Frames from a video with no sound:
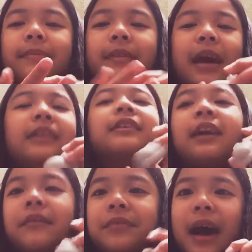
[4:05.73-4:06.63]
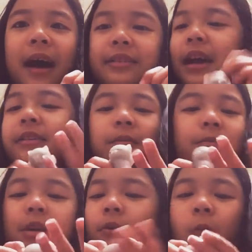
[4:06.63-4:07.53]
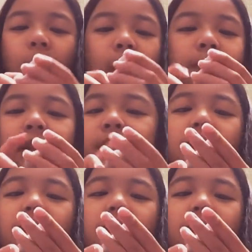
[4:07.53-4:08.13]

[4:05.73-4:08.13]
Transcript: I love the eyes. I don't know why, but